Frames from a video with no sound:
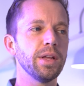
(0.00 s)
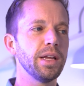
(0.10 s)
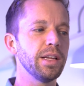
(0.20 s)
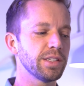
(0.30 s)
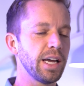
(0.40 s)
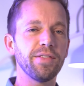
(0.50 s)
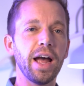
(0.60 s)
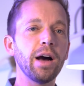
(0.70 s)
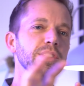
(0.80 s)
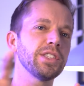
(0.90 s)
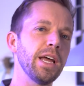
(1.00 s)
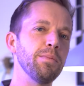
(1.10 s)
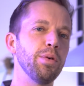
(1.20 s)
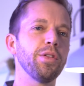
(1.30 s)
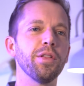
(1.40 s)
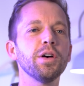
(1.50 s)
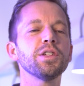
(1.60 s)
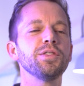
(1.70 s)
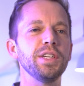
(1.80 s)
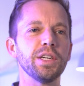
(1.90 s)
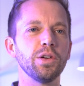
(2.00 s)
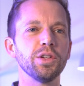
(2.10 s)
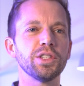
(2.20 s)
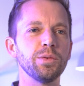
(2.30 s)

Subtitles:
it's kind of outside both of those vehicles,